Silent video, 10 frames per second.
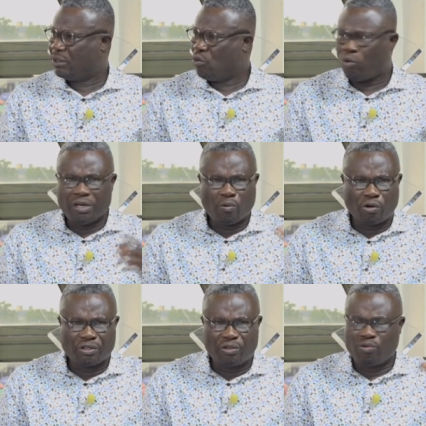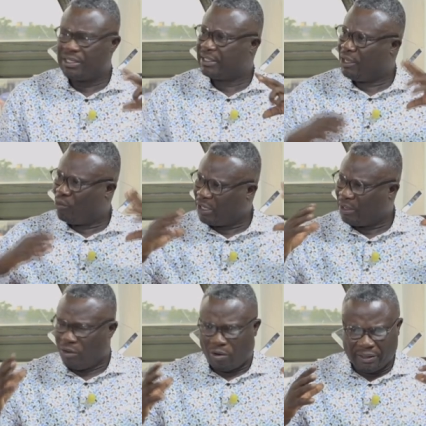Or call the constituency.
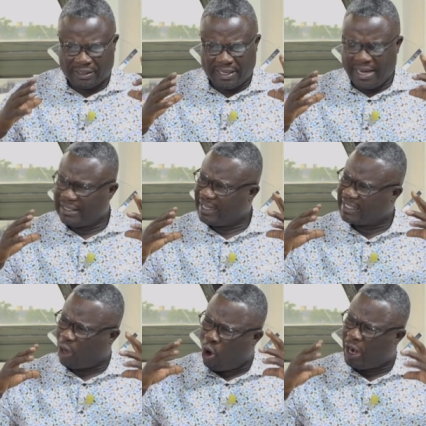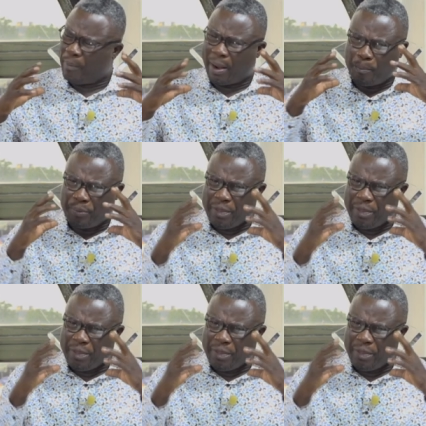It's all about